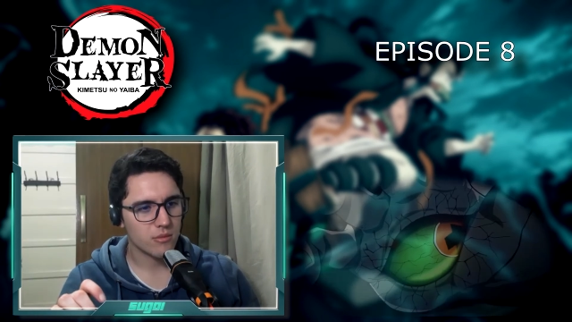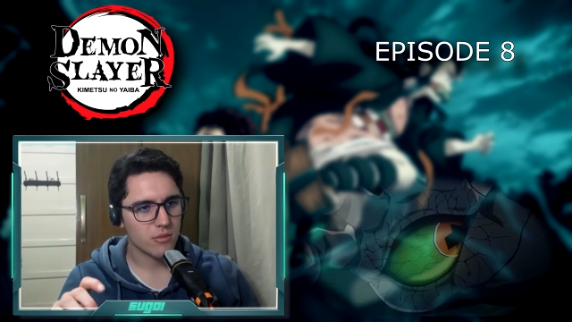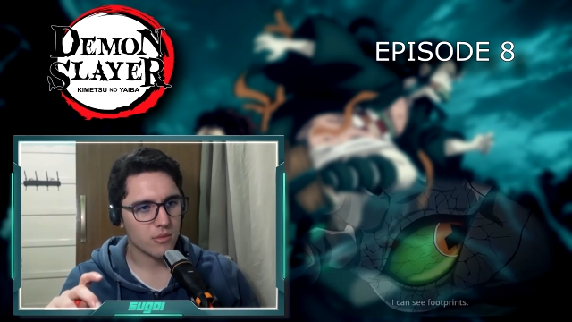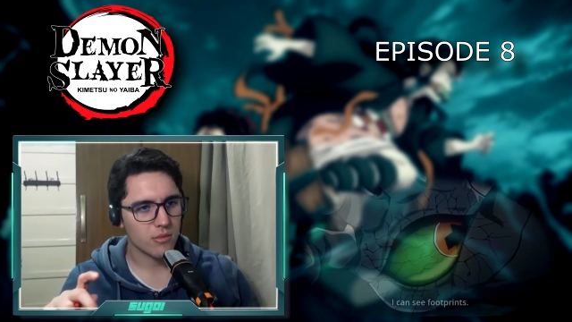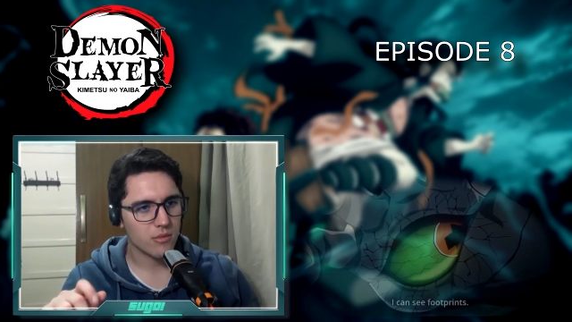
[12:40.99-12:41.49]

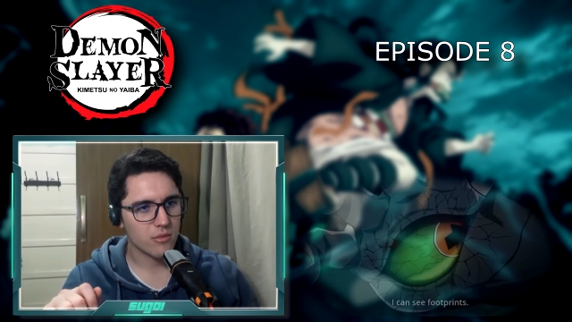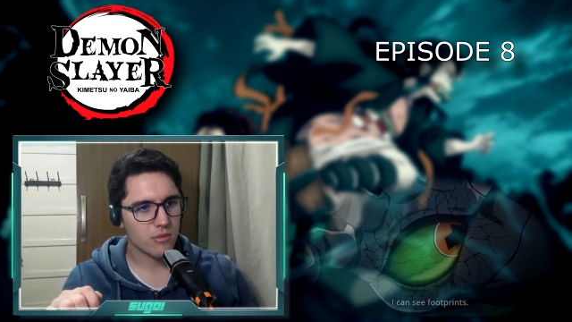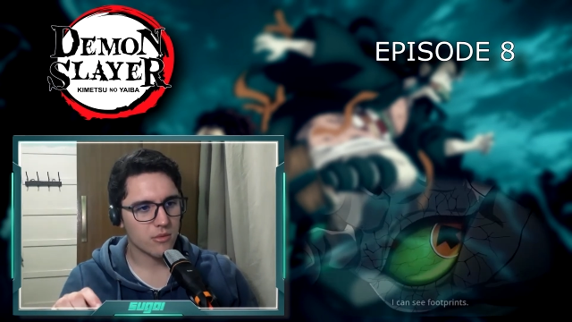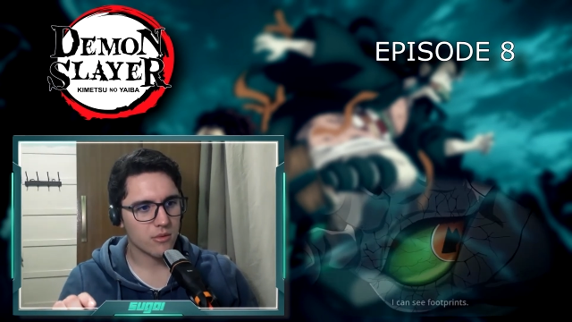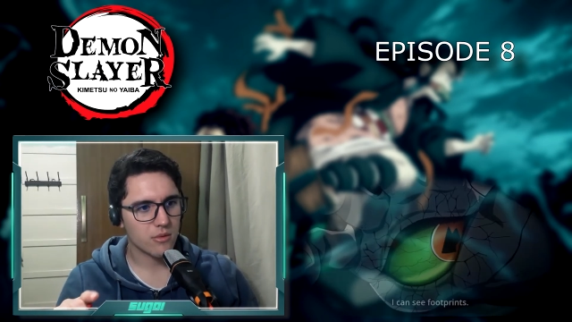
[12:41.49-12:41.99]

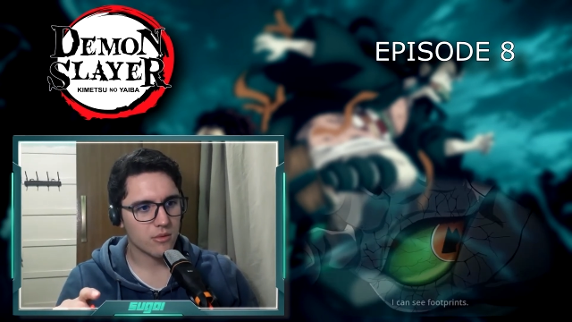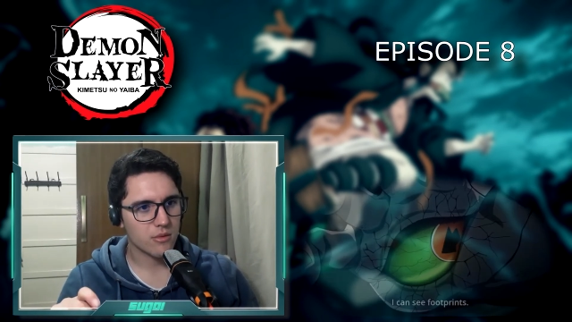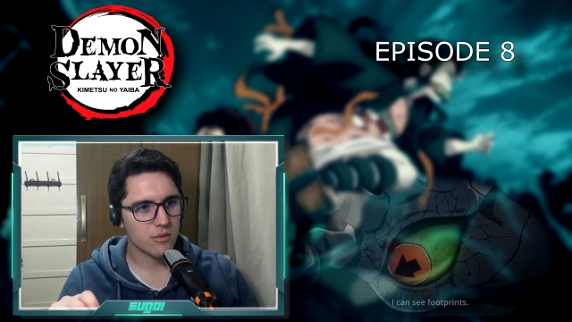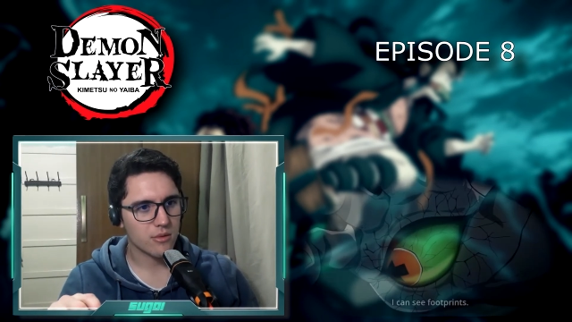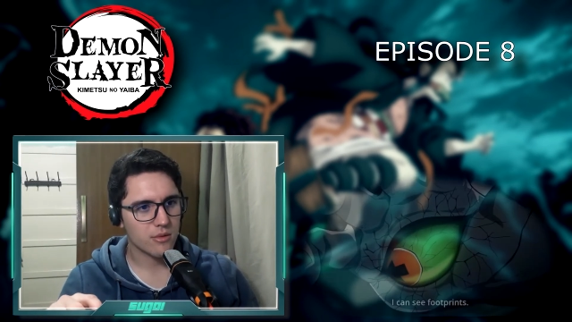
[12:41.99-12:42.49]

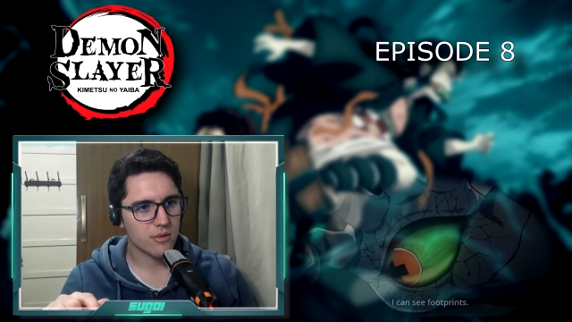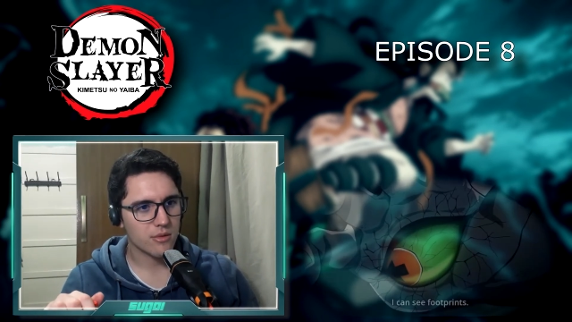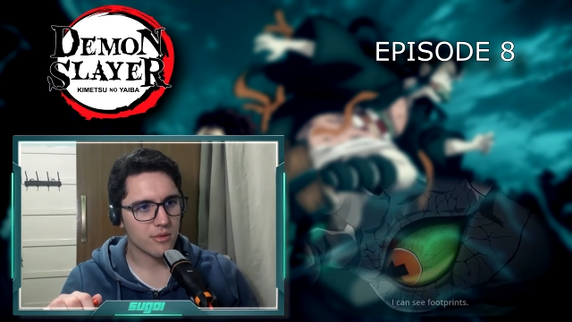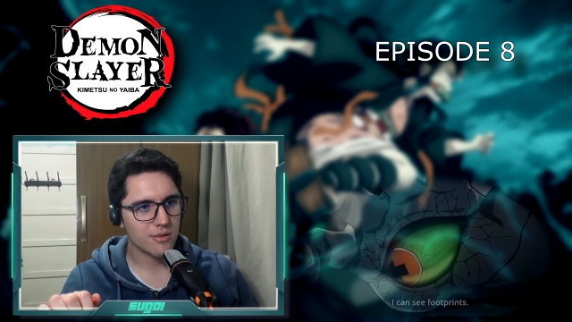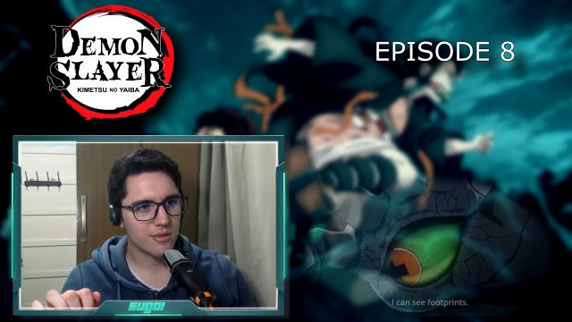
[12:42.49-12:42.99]

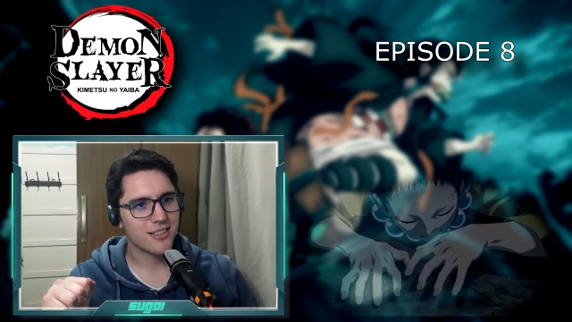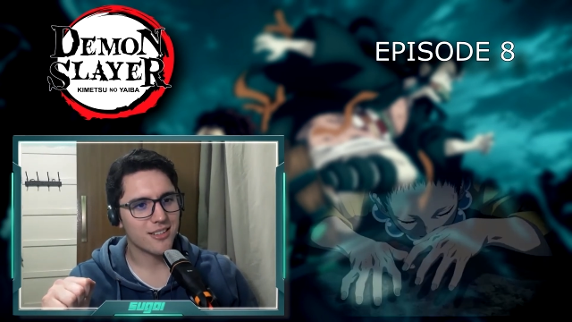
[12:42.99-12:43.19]
No one is speaking in this clip.